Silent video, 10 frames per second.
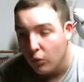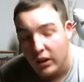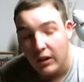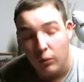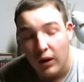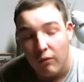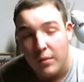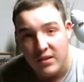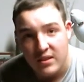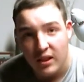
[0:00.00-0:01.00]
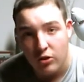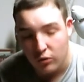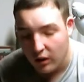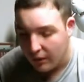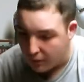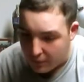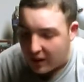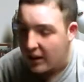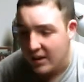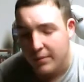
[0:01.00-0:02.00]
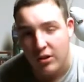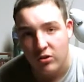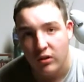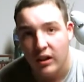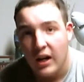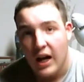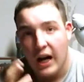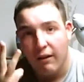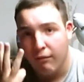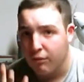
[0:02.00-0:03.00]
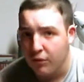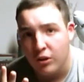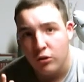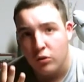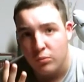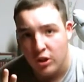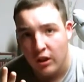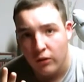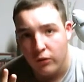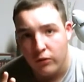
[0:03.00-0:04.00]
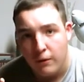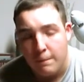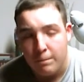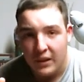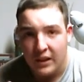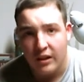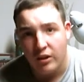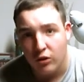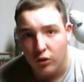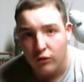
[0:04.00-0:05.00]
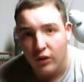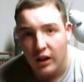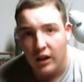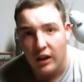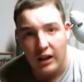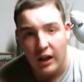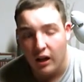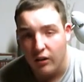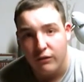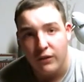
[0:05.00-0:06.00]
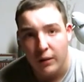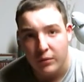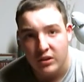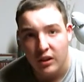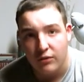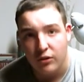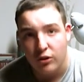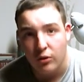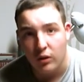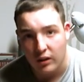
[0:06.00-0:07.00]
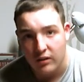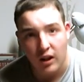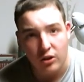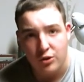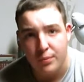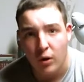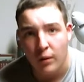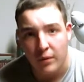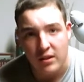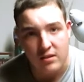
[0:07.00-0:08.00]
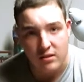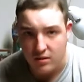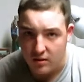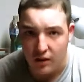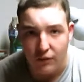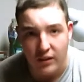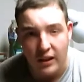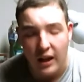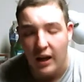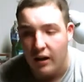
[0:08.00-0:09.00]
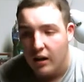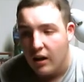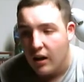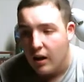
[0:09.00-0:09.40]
We have a busy schedule. And me especially, I have 3 YouTube channels. I got a girlfriend, I got other family stuff to do, like doctor's appointments, stuff like that.